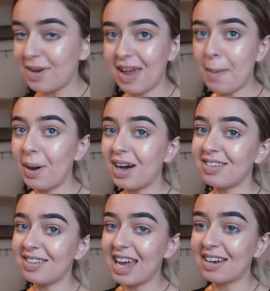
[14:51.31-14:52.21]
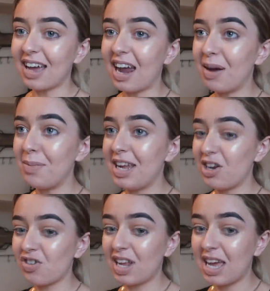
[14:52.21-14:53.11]
At 10 past 6 and I'm
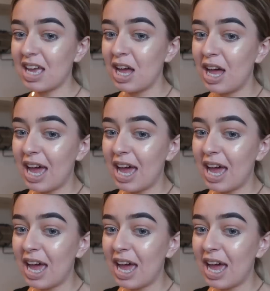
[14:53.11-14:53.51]
literally